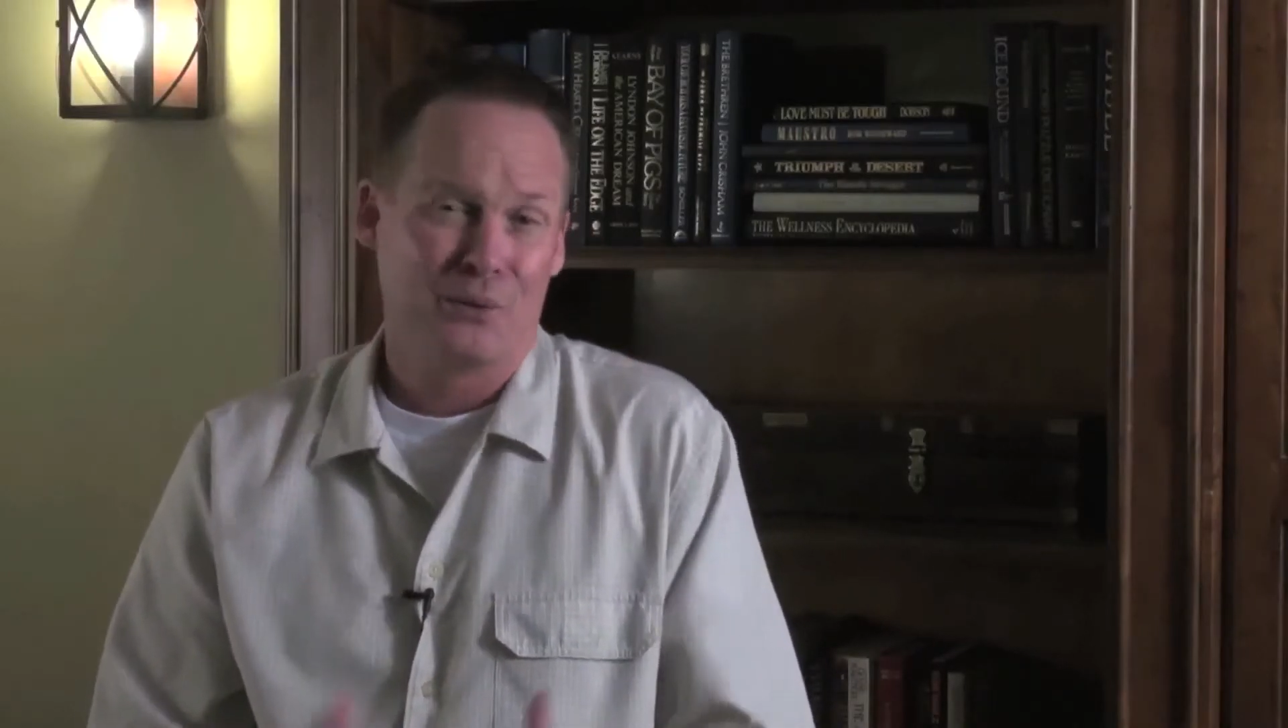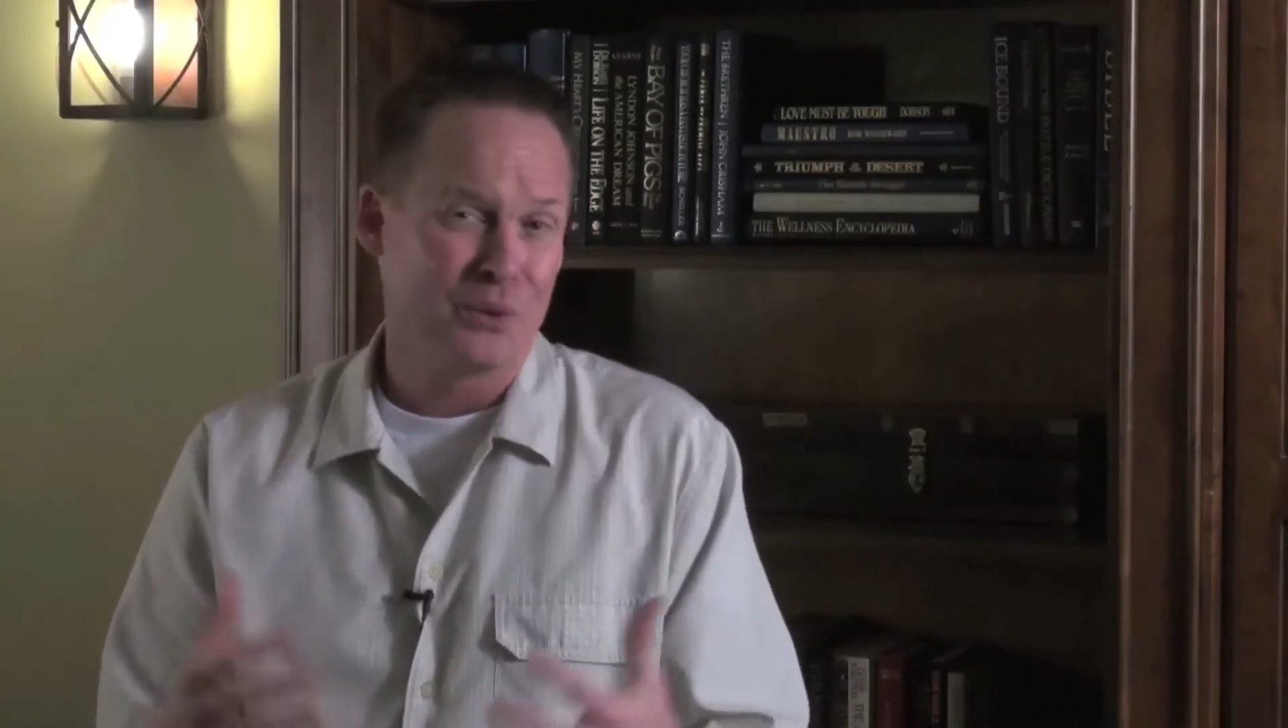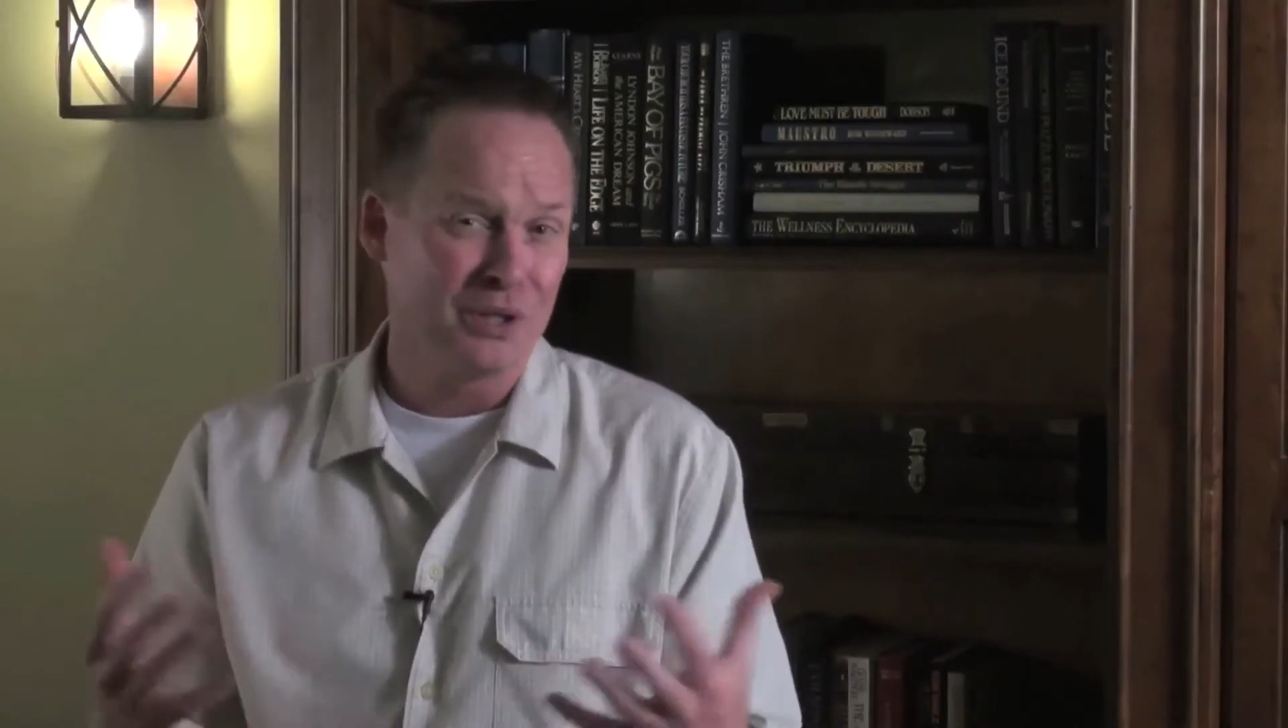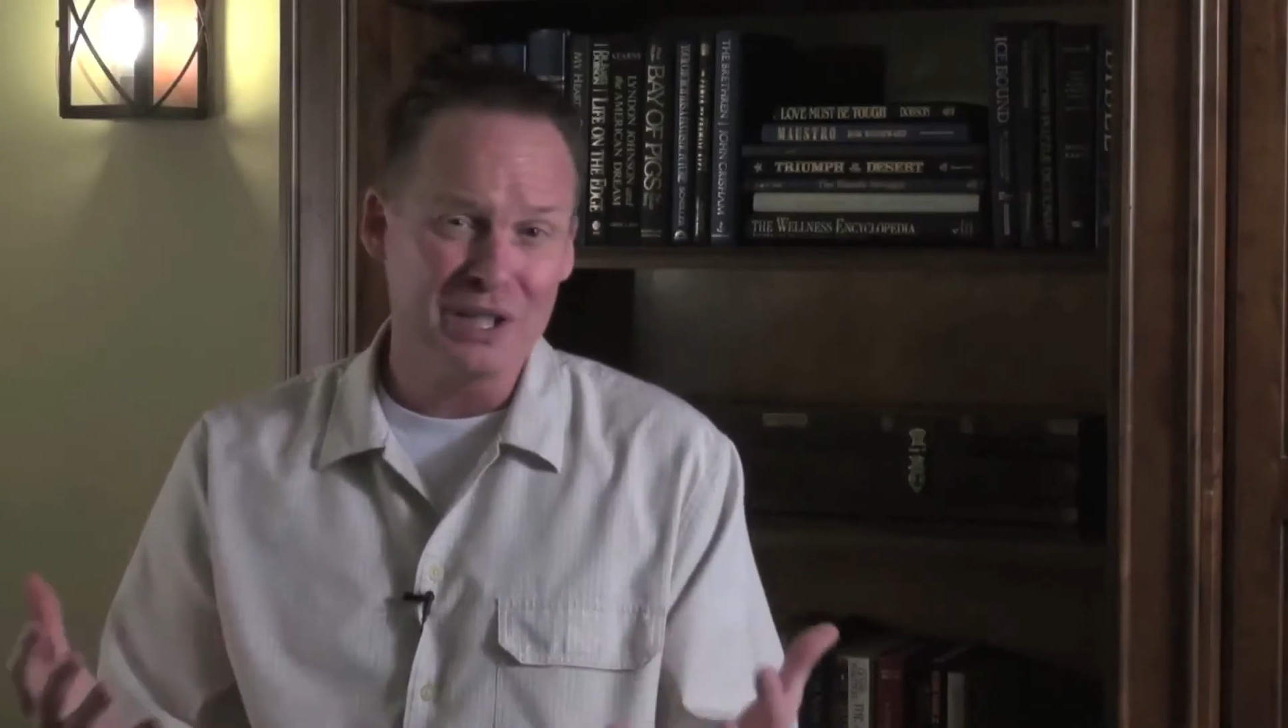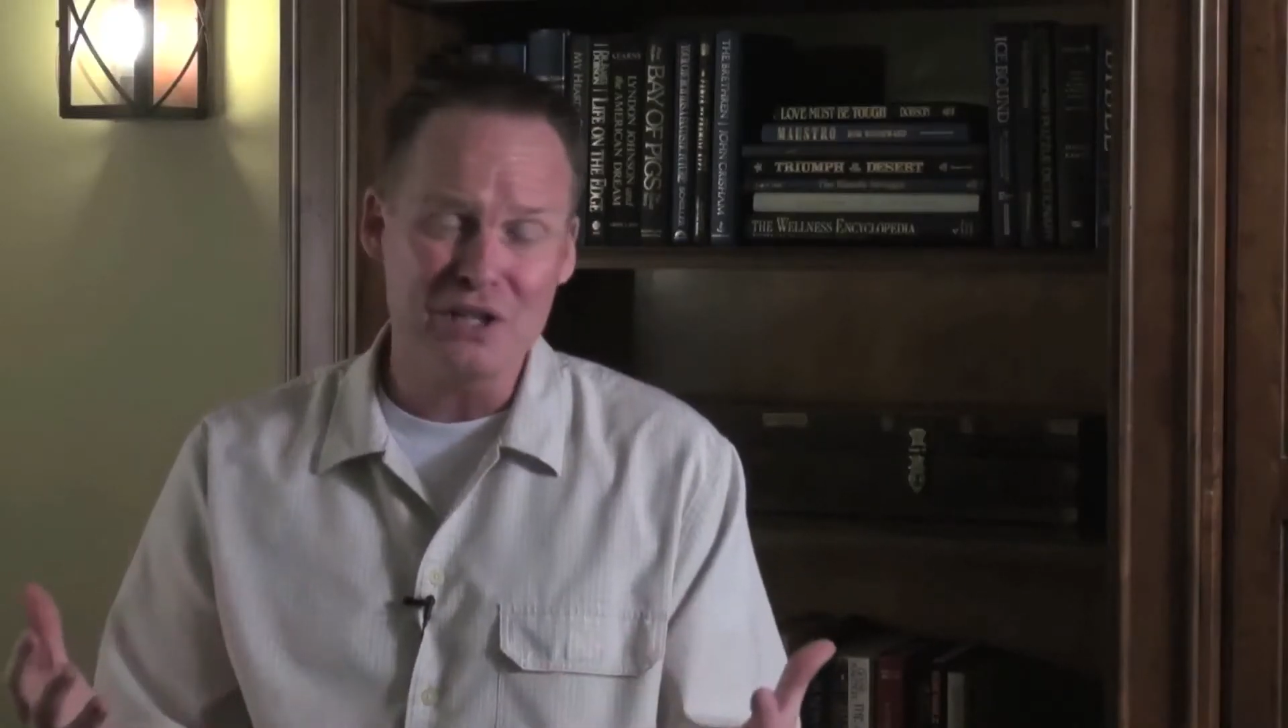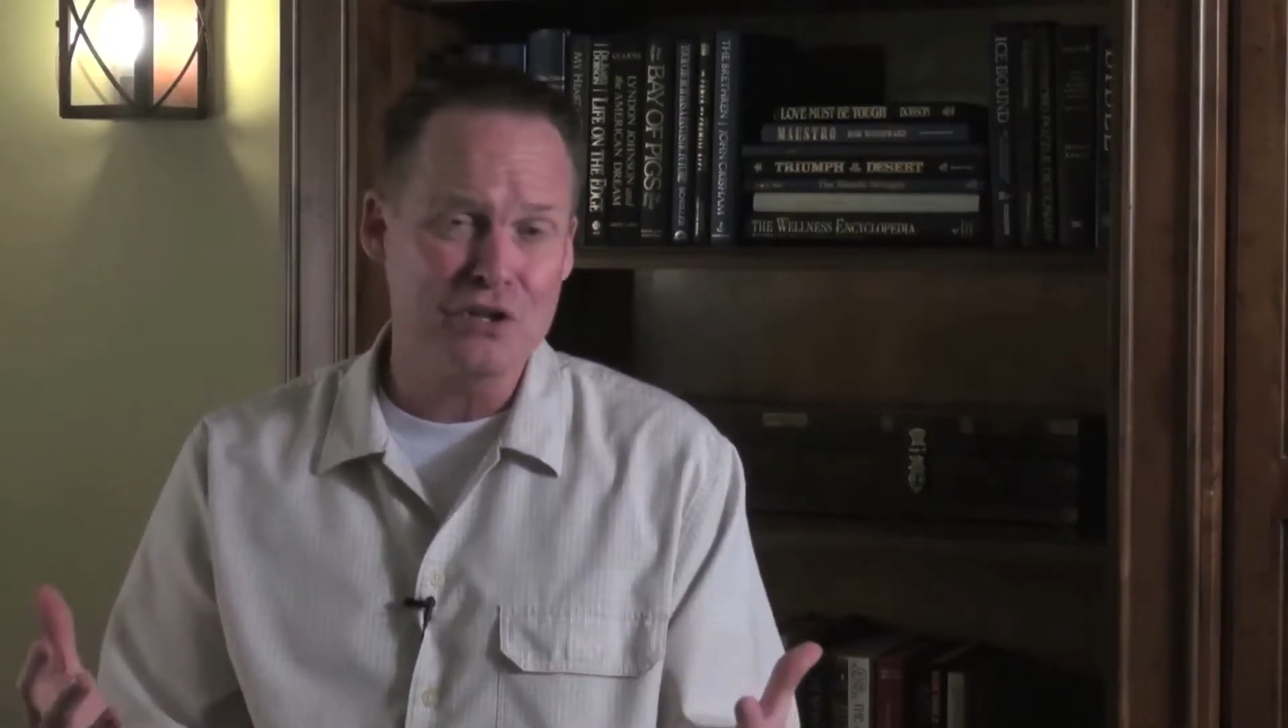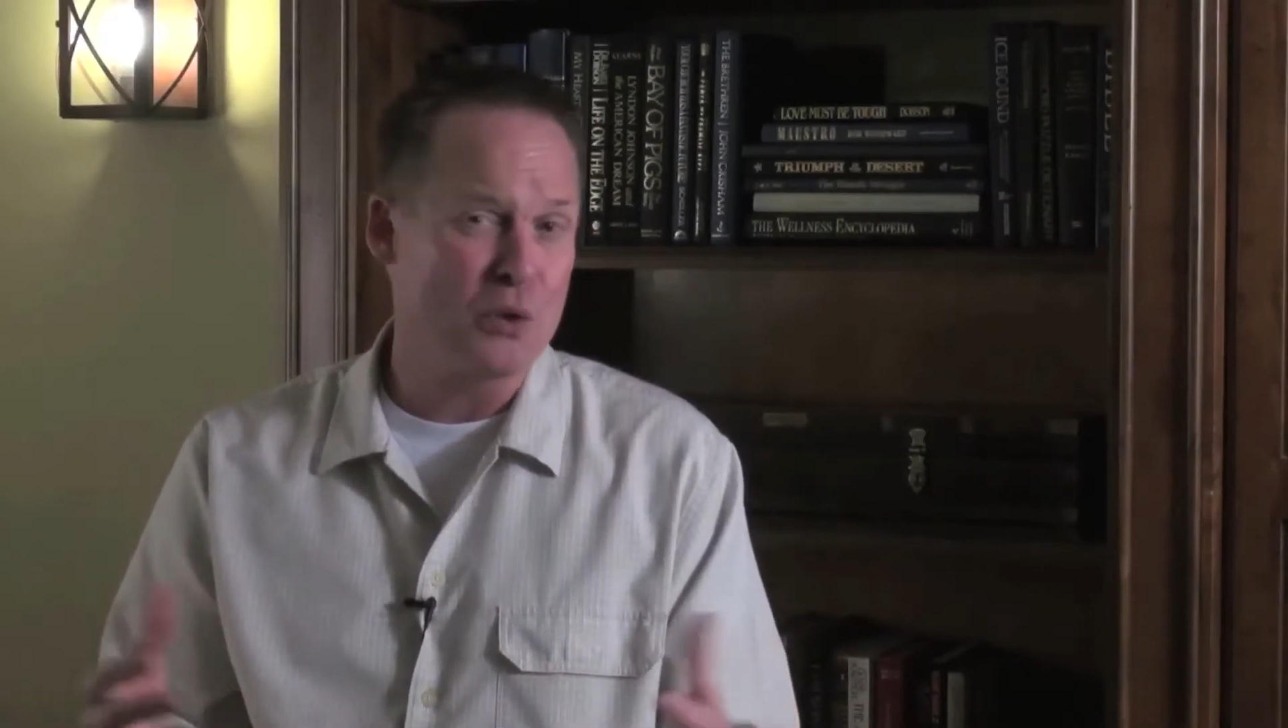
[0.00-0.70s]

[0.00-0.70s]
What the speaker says: really is